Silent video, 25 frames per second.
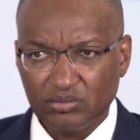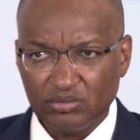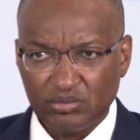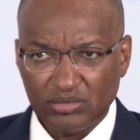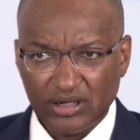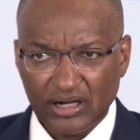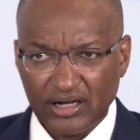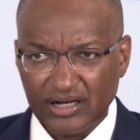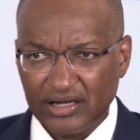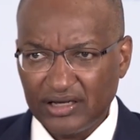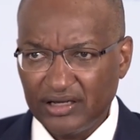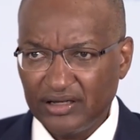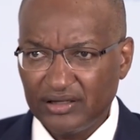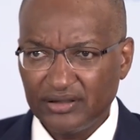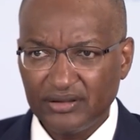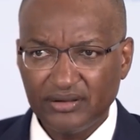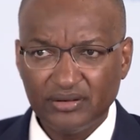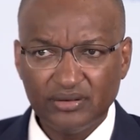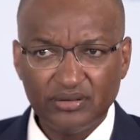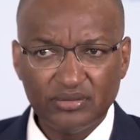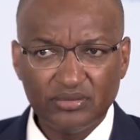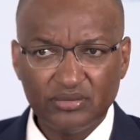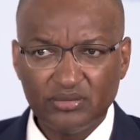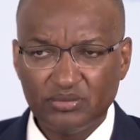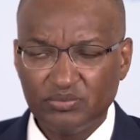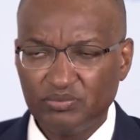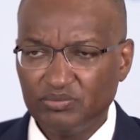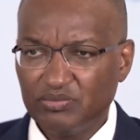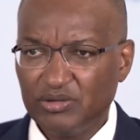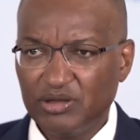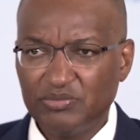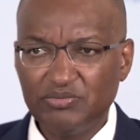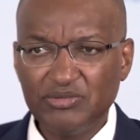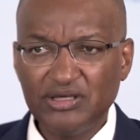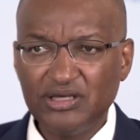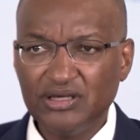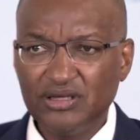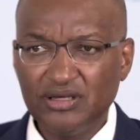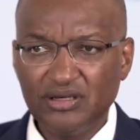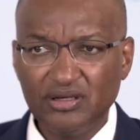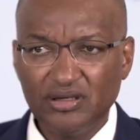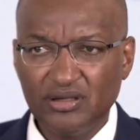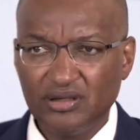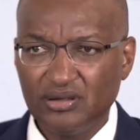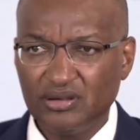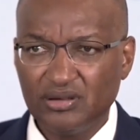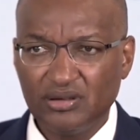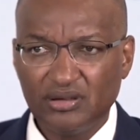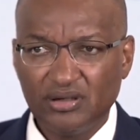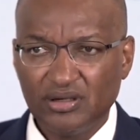again,
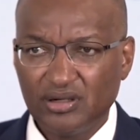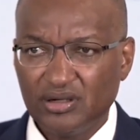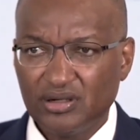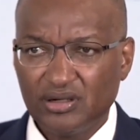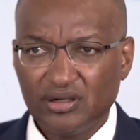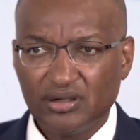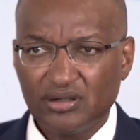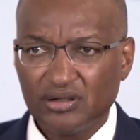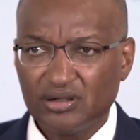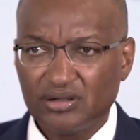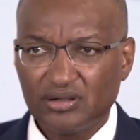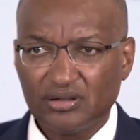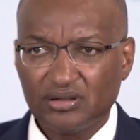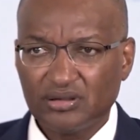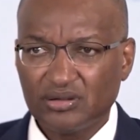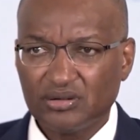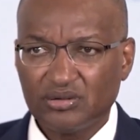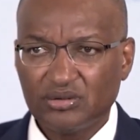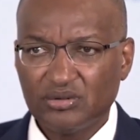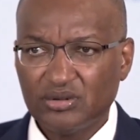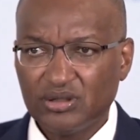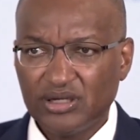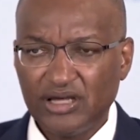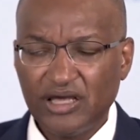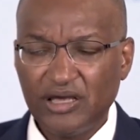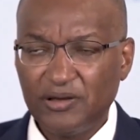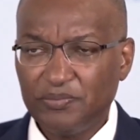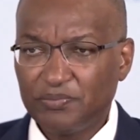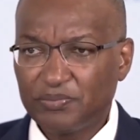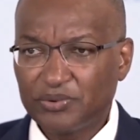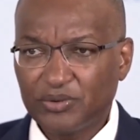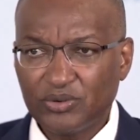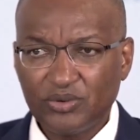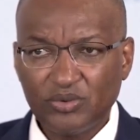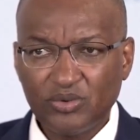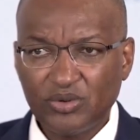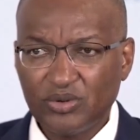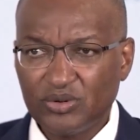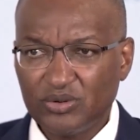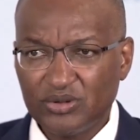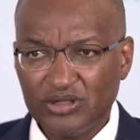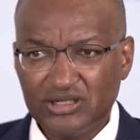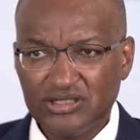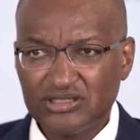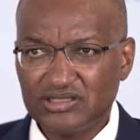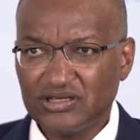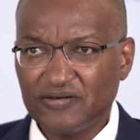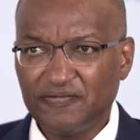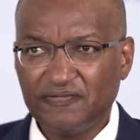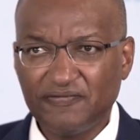maybe April
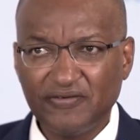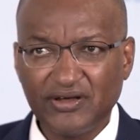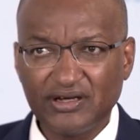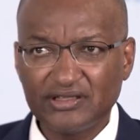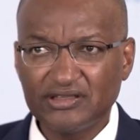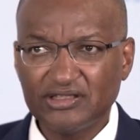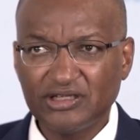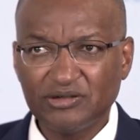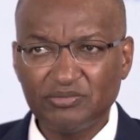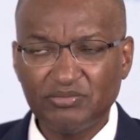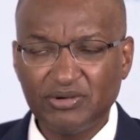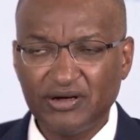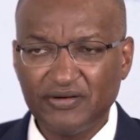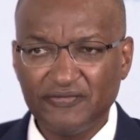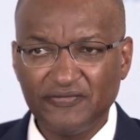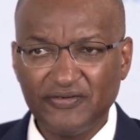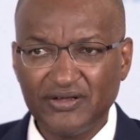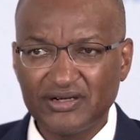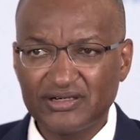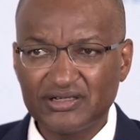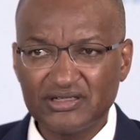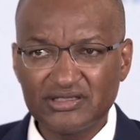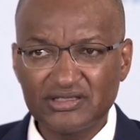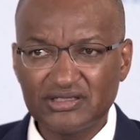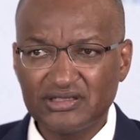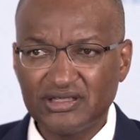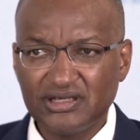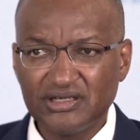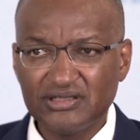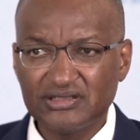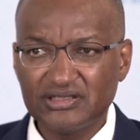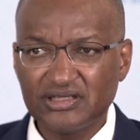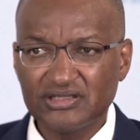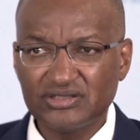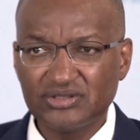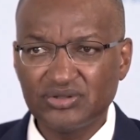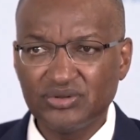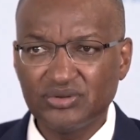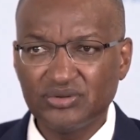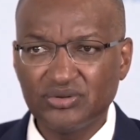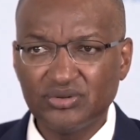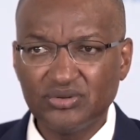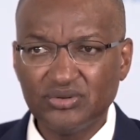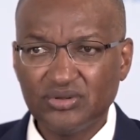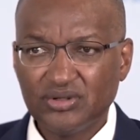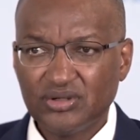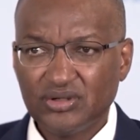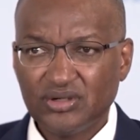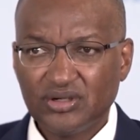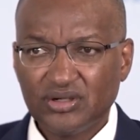is affected by various things, as you know.
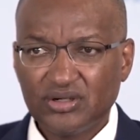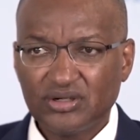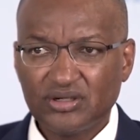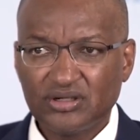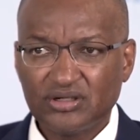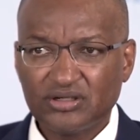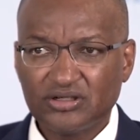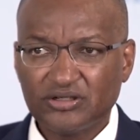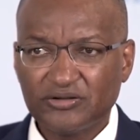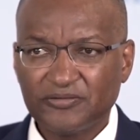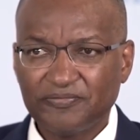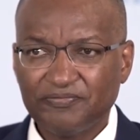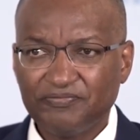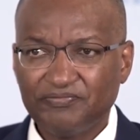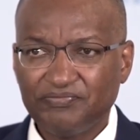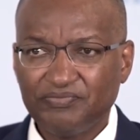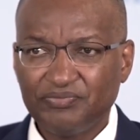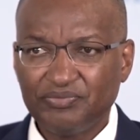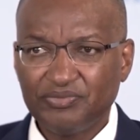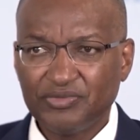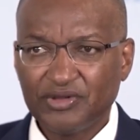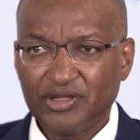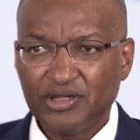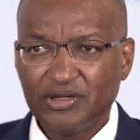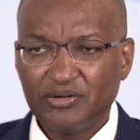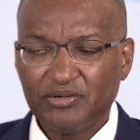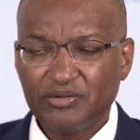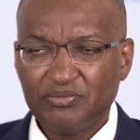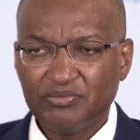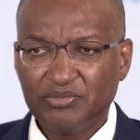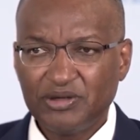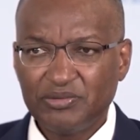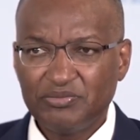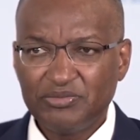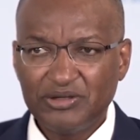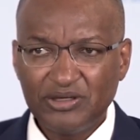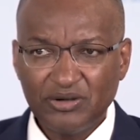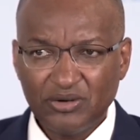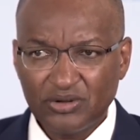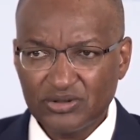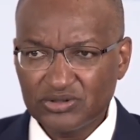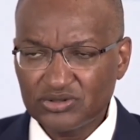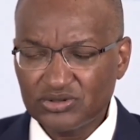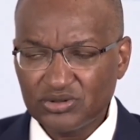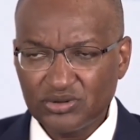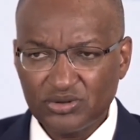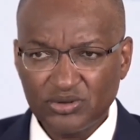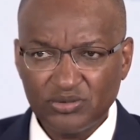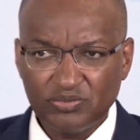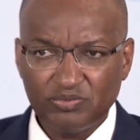Maybe
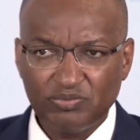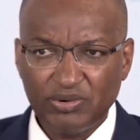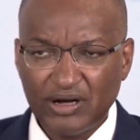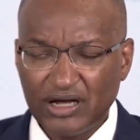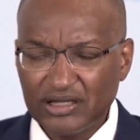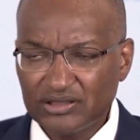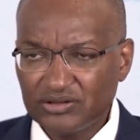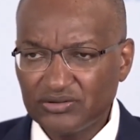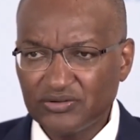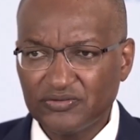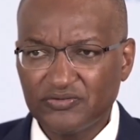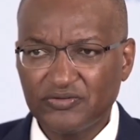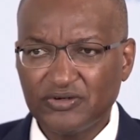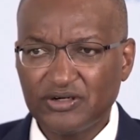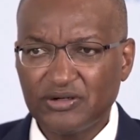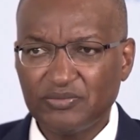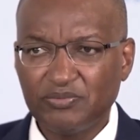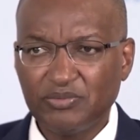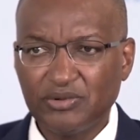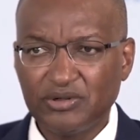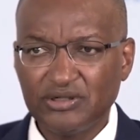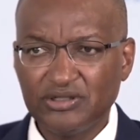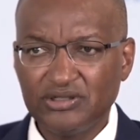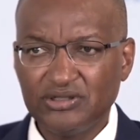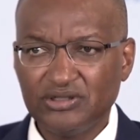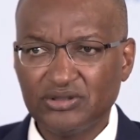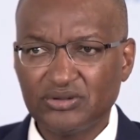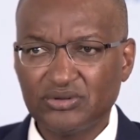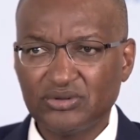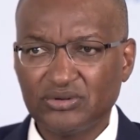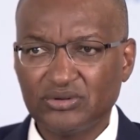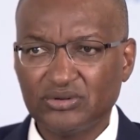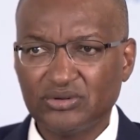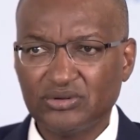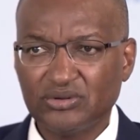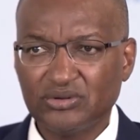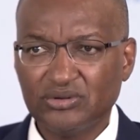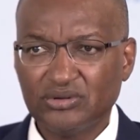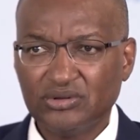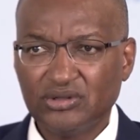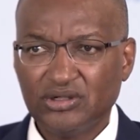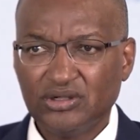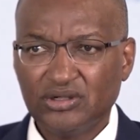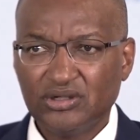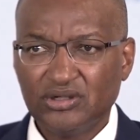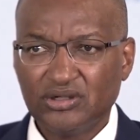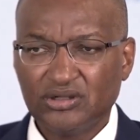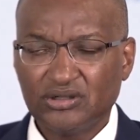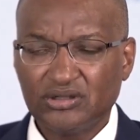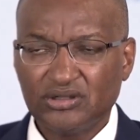also part of our political
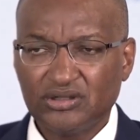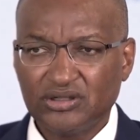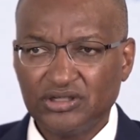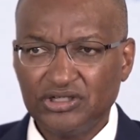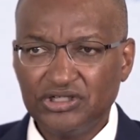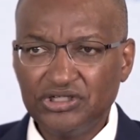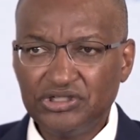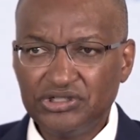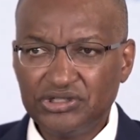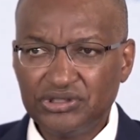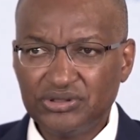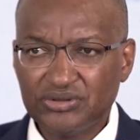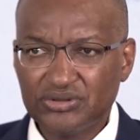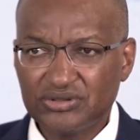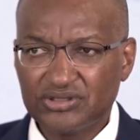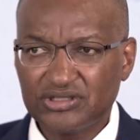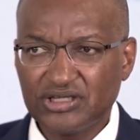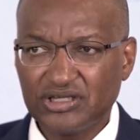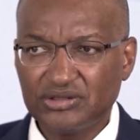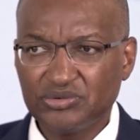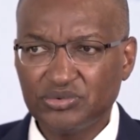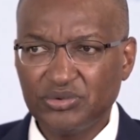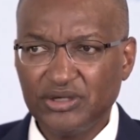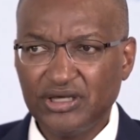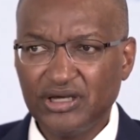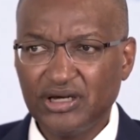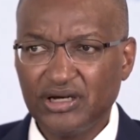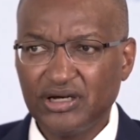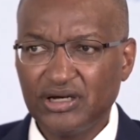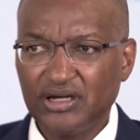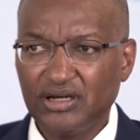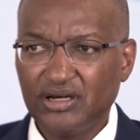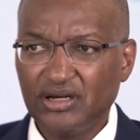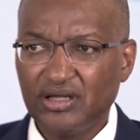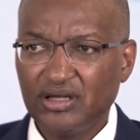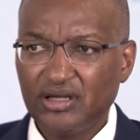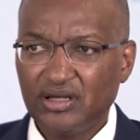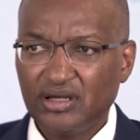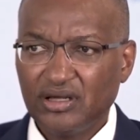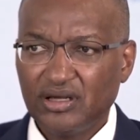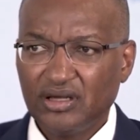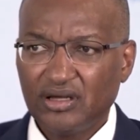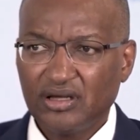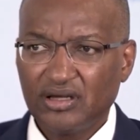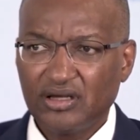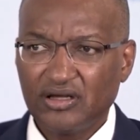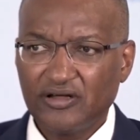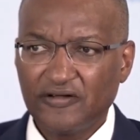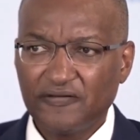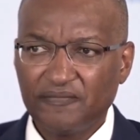issues that we had.
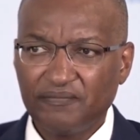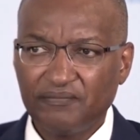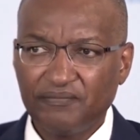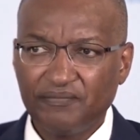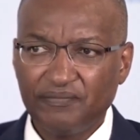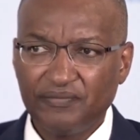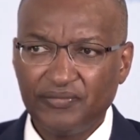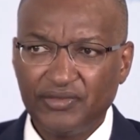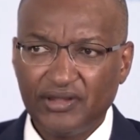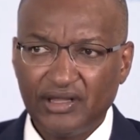And